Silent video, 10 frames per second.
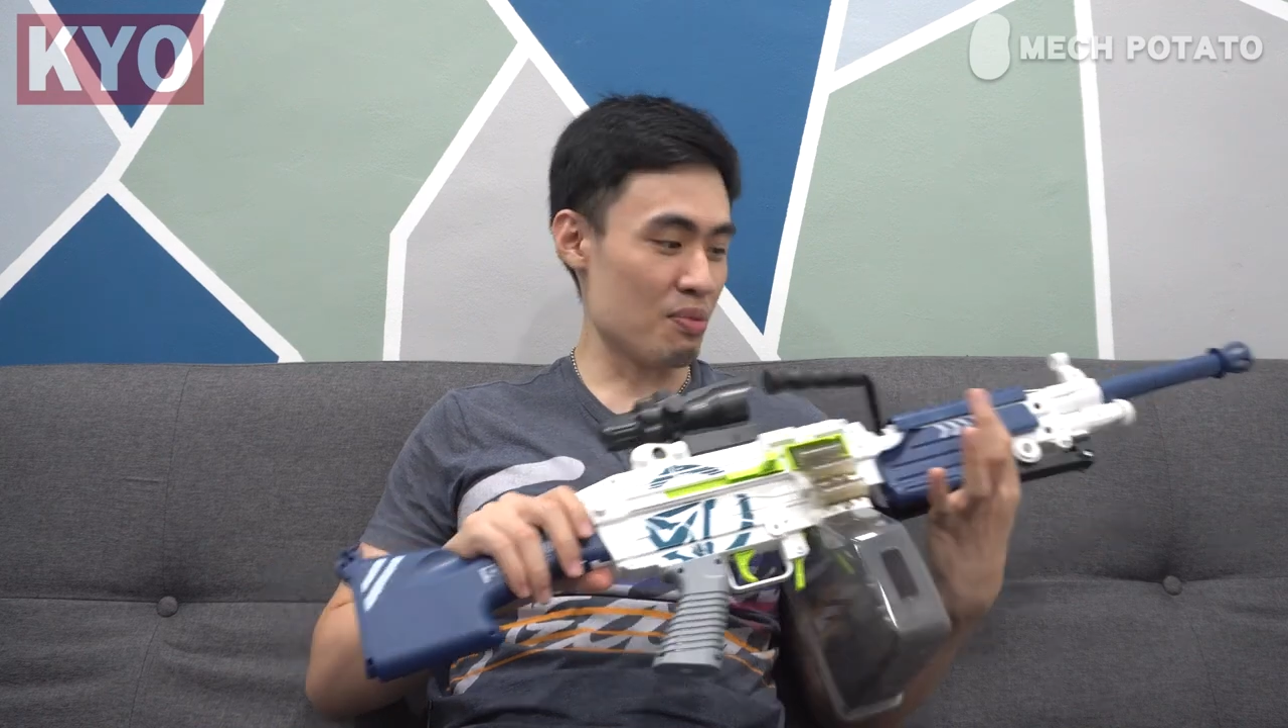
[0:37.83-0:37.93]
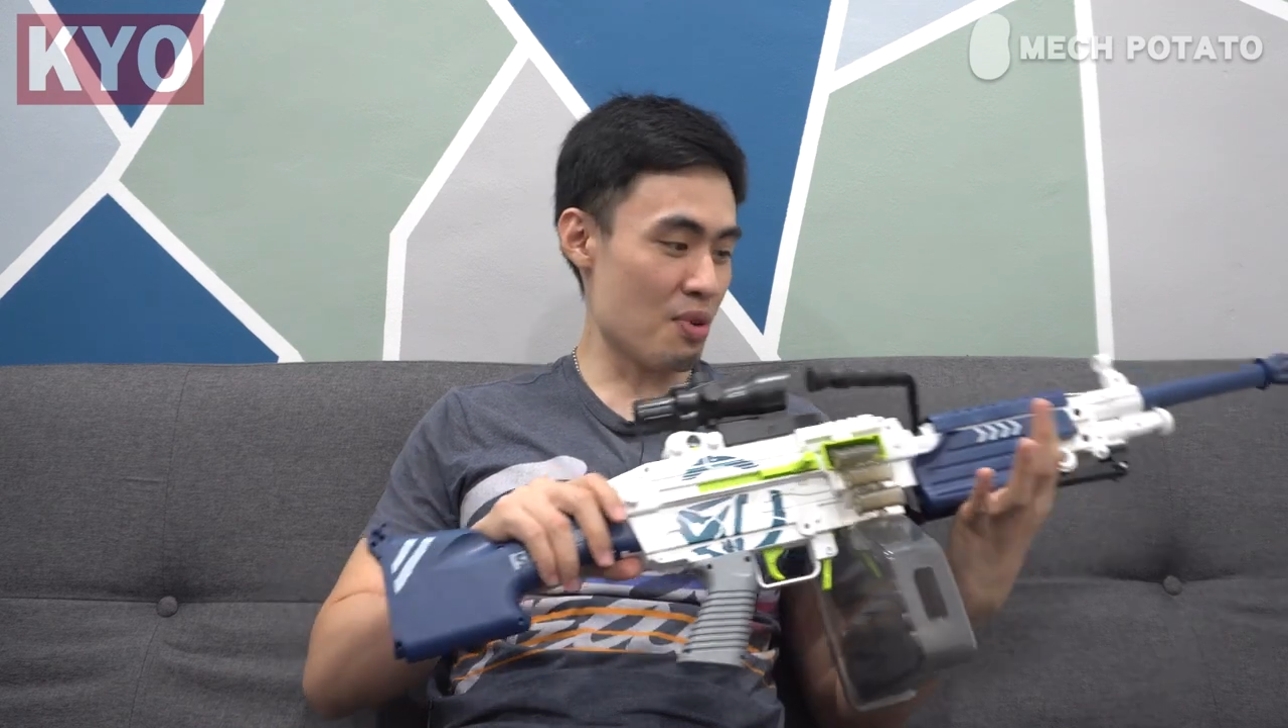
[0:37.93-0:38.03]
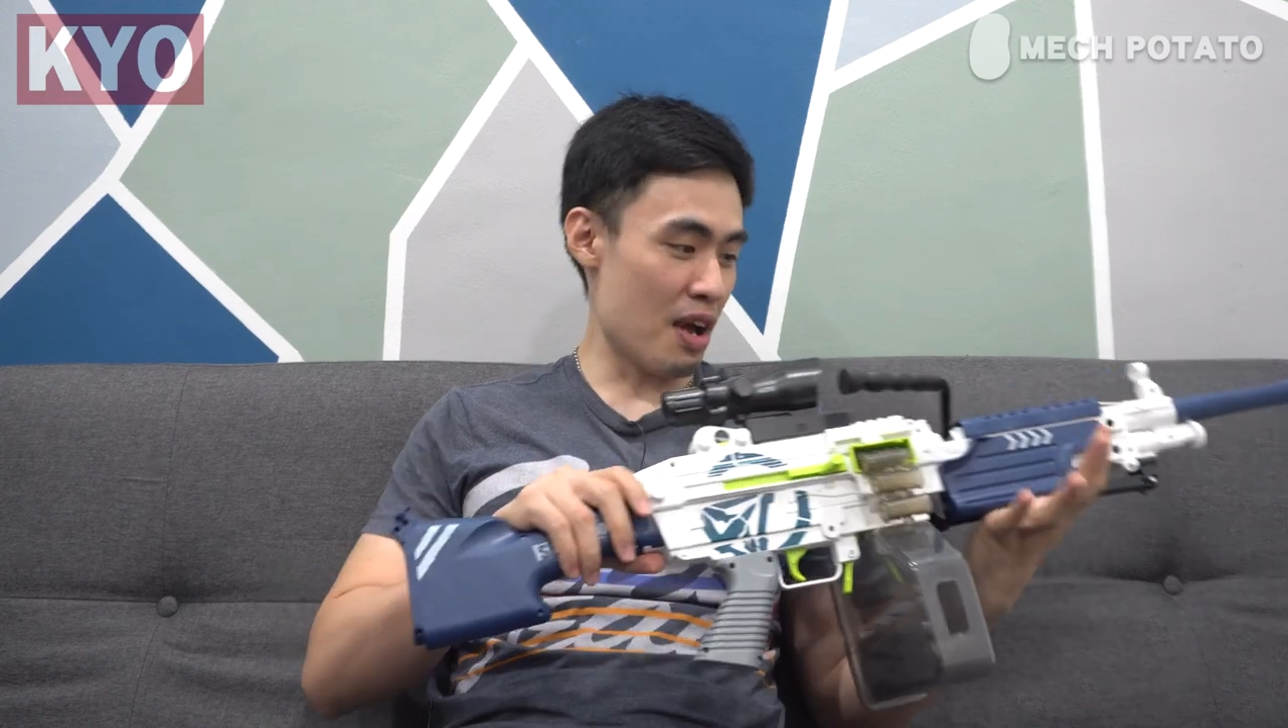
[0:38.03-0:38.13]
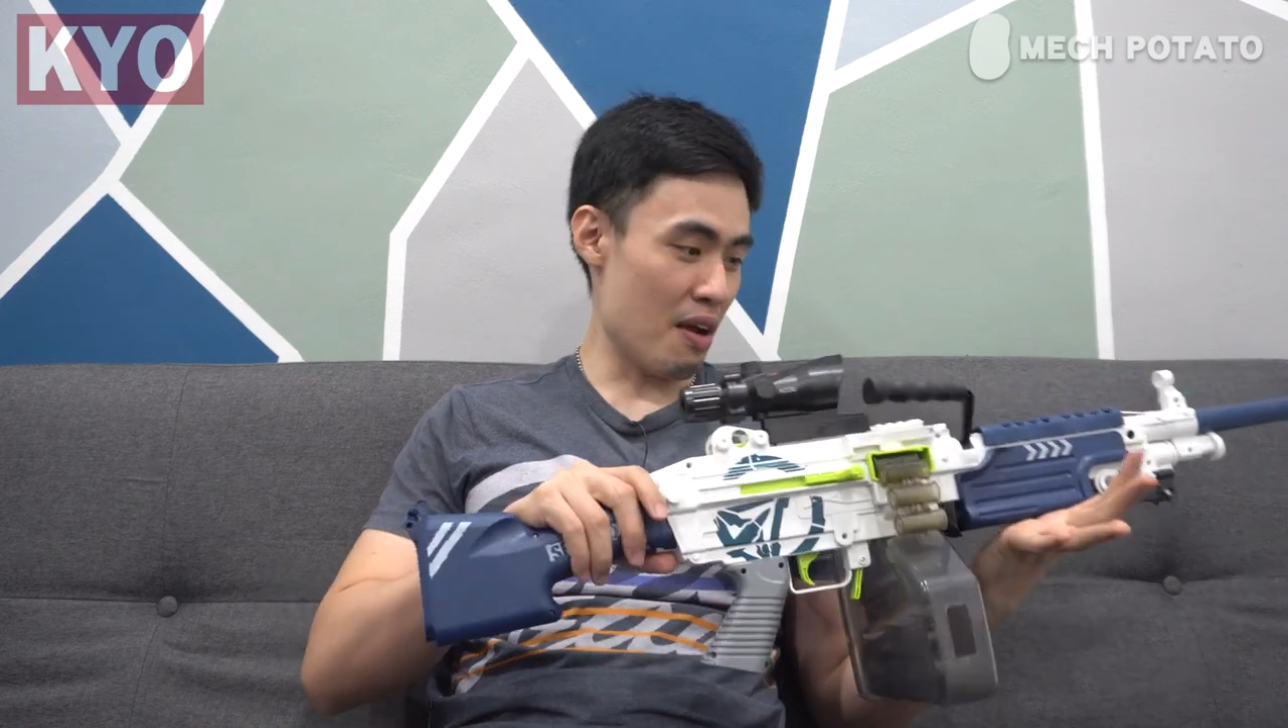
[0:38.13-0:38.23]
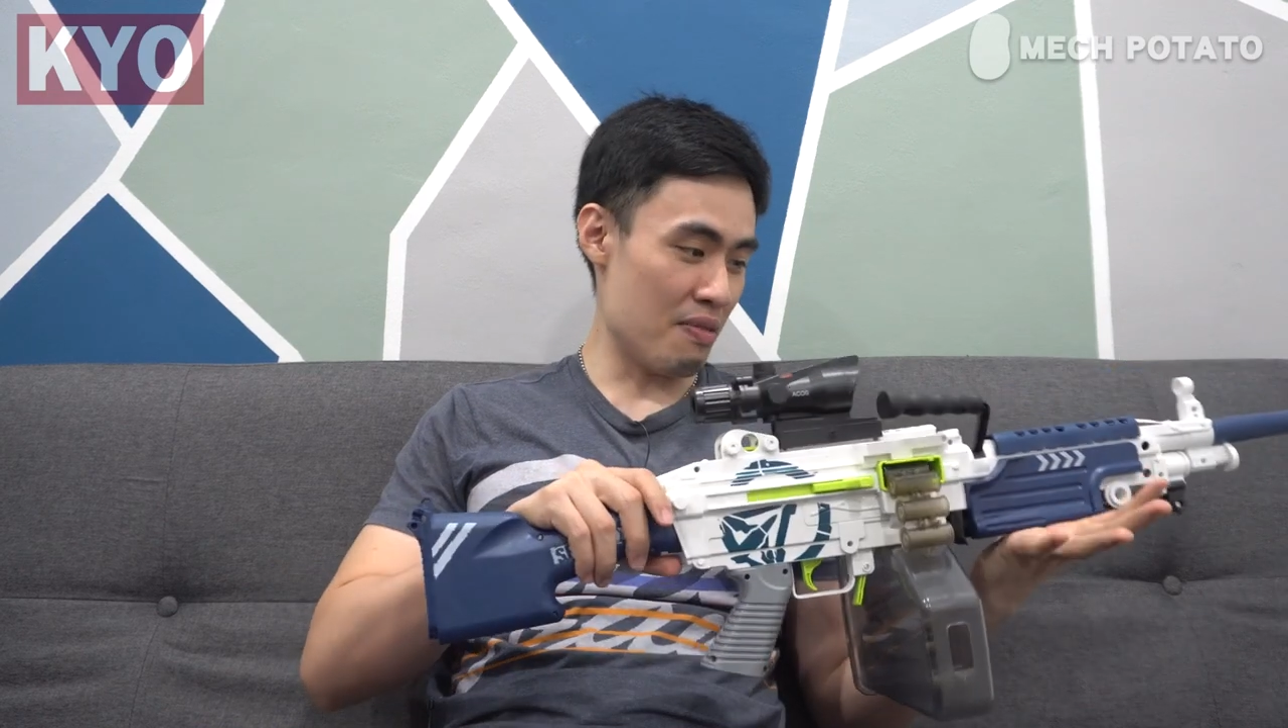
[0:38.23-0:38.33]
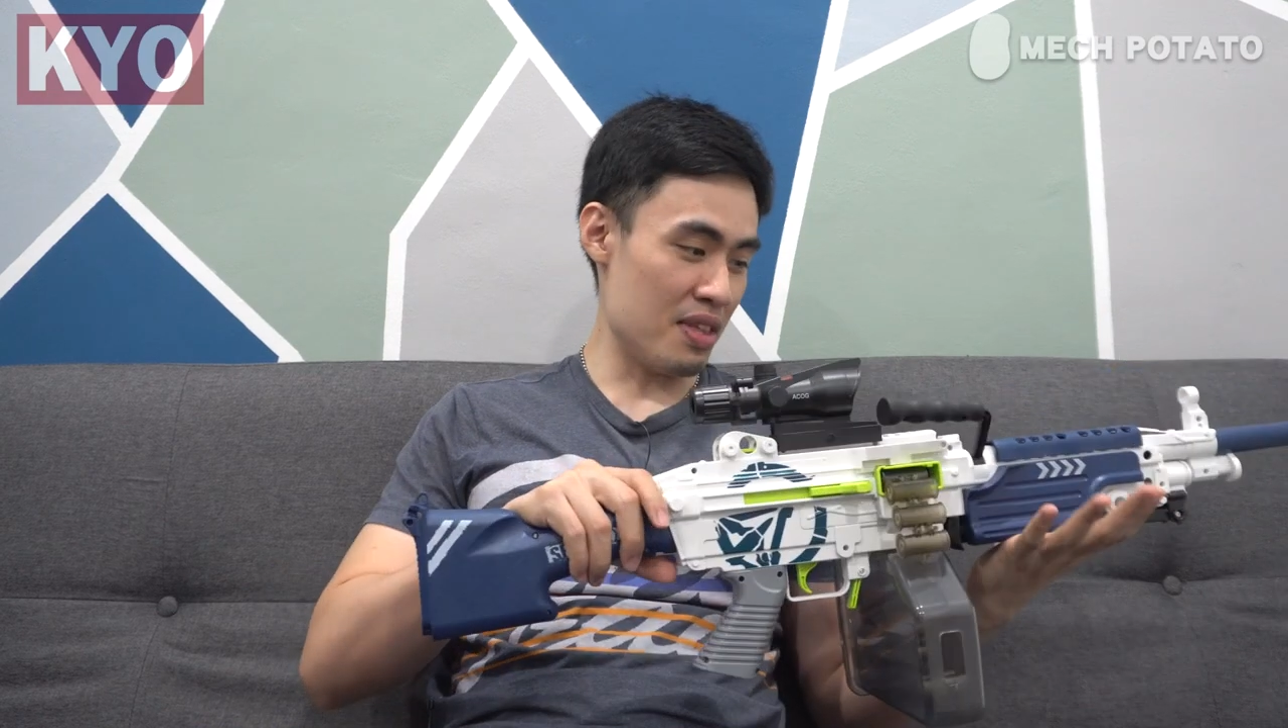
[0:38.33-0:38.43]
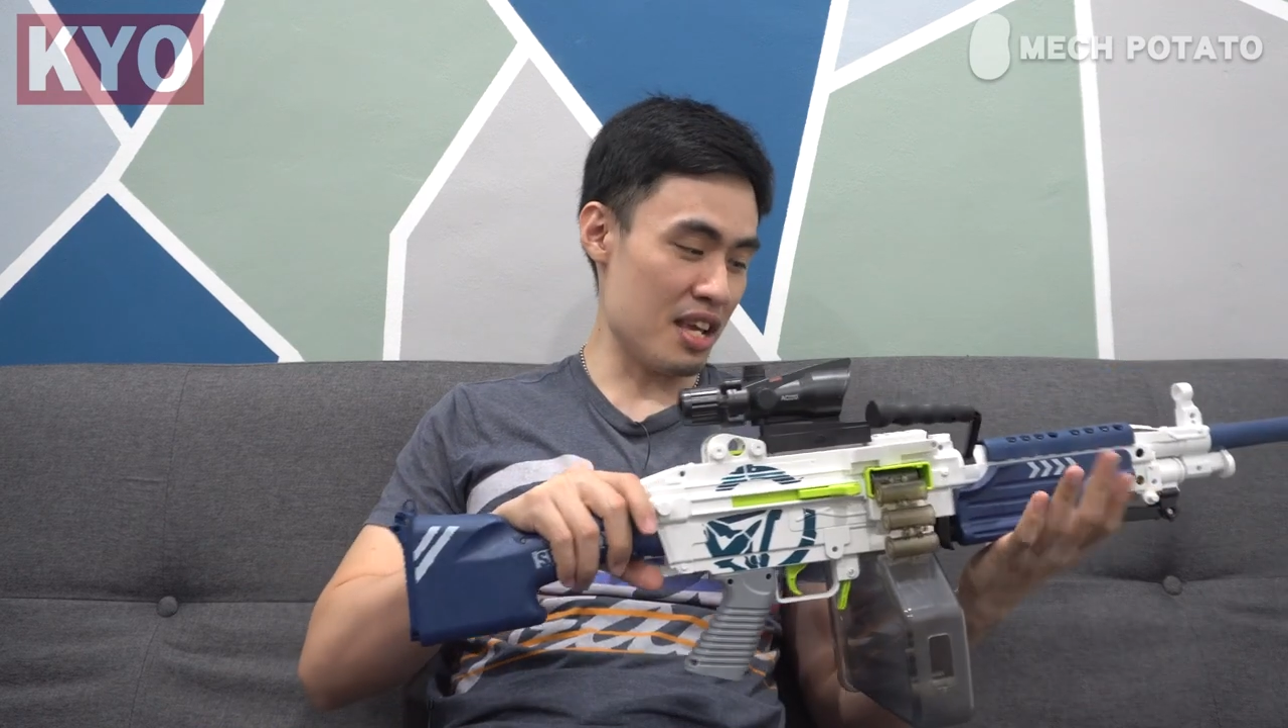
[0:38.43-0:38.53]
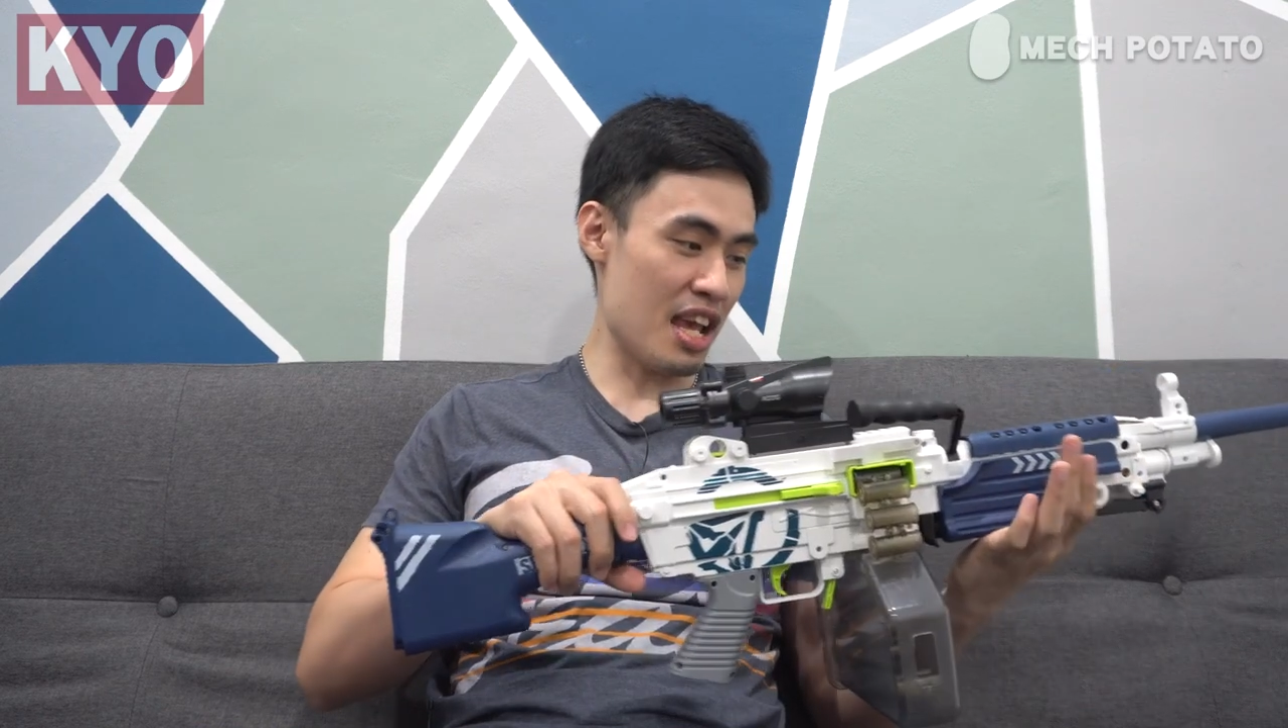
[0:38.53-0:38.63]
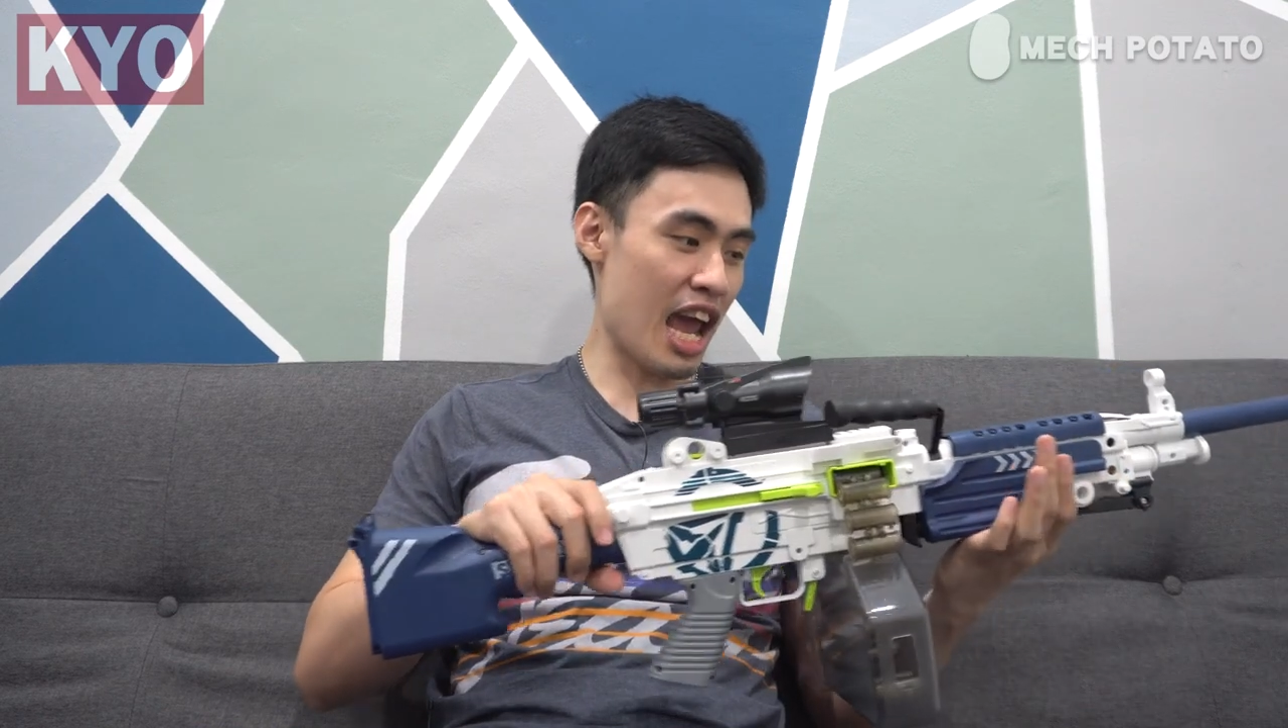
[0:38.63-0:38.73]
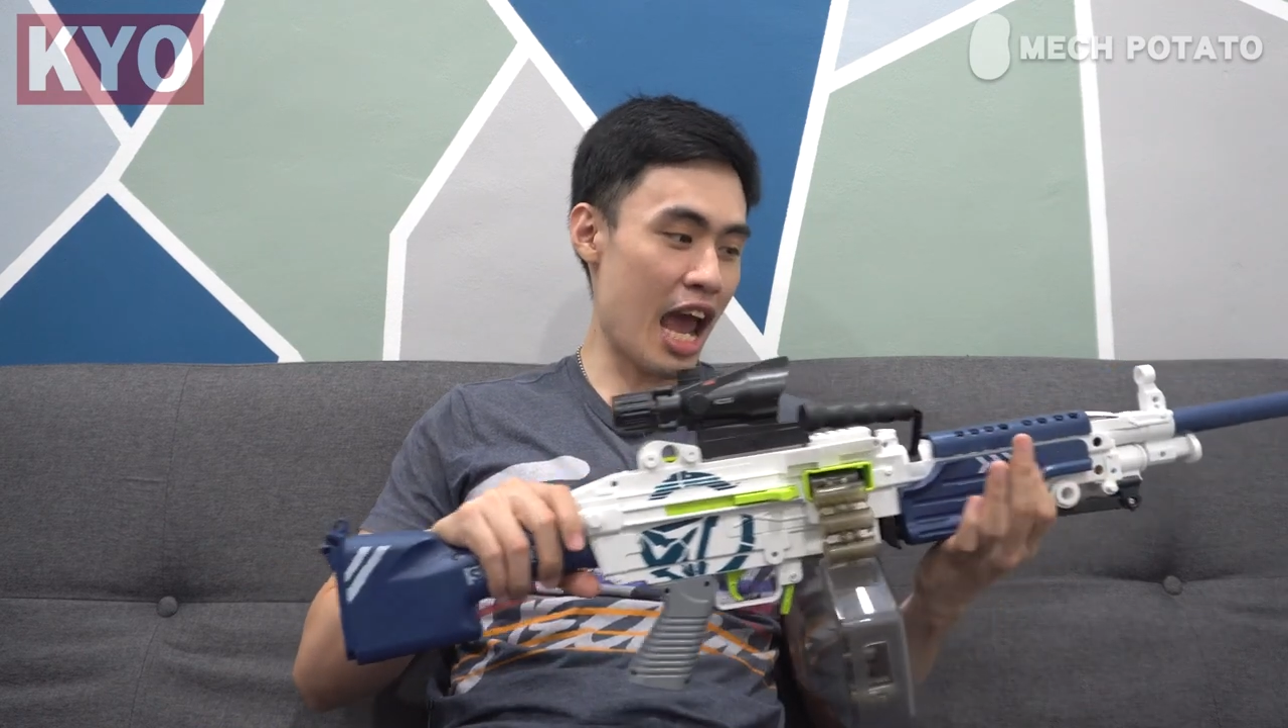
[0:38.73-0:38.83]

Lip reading: with the